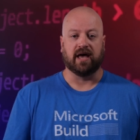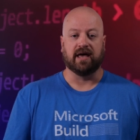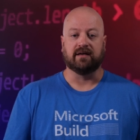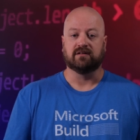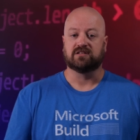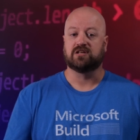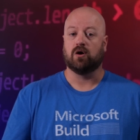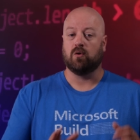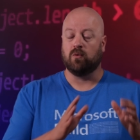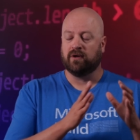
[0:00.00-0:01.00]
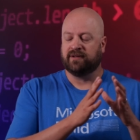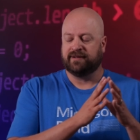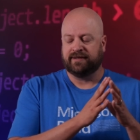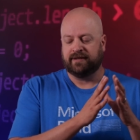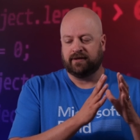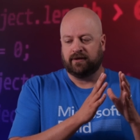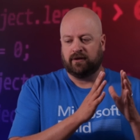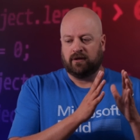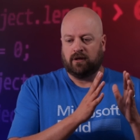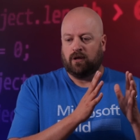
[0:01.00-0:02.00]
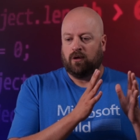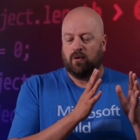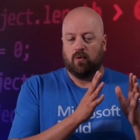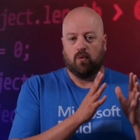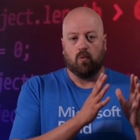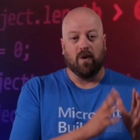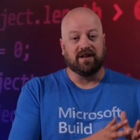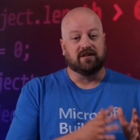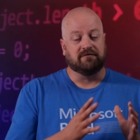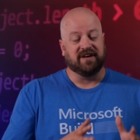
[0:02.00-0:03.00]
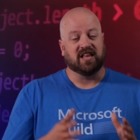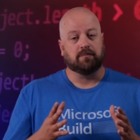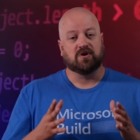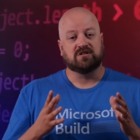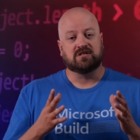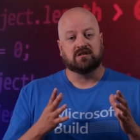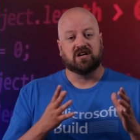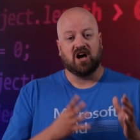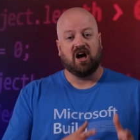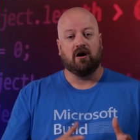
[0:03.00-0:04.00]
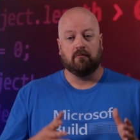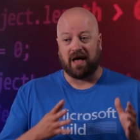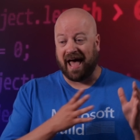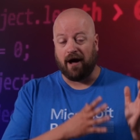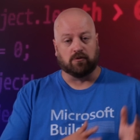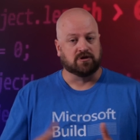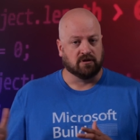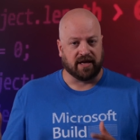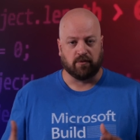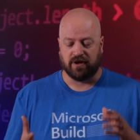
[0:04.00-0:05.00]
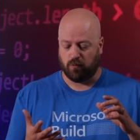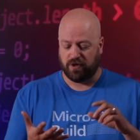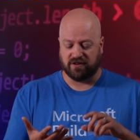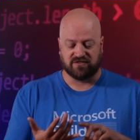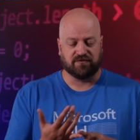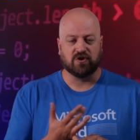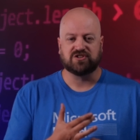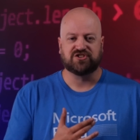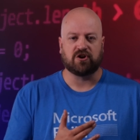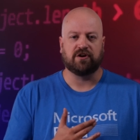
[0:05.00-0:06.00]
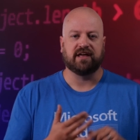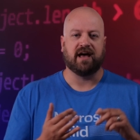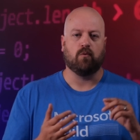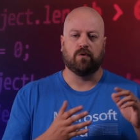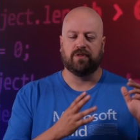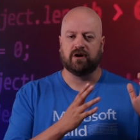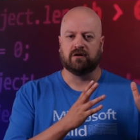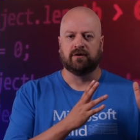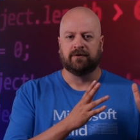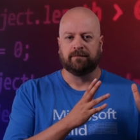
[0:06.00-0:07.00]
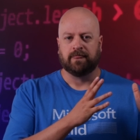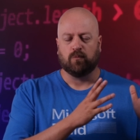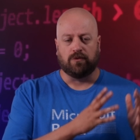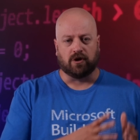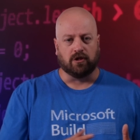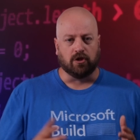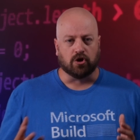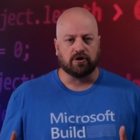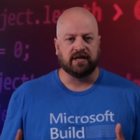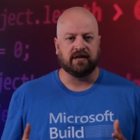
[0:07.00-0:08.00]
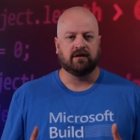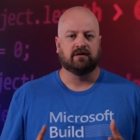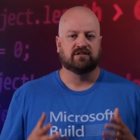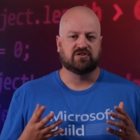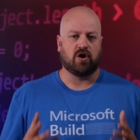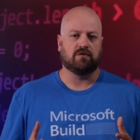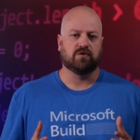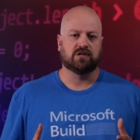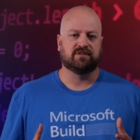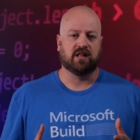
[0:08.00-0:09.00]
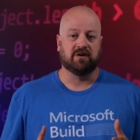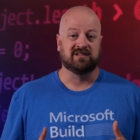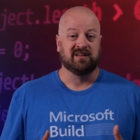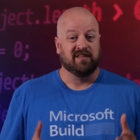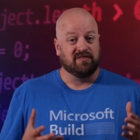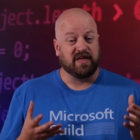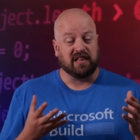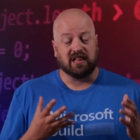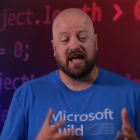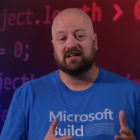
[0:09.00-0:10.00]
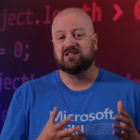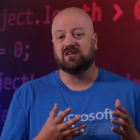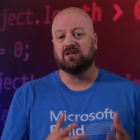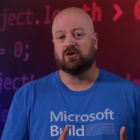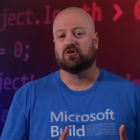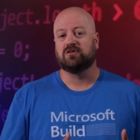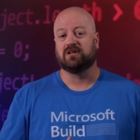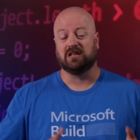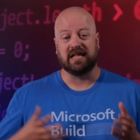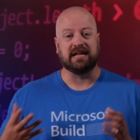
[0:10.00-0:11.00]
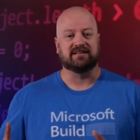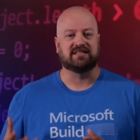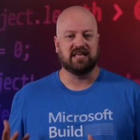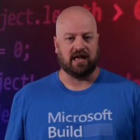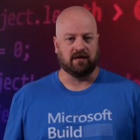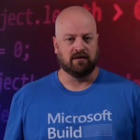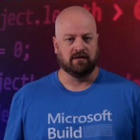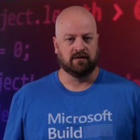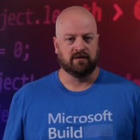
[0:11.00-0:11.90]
Okay, so when developers come out, like when they're first starting out, when they're learning software development, they like to learn the latest thing.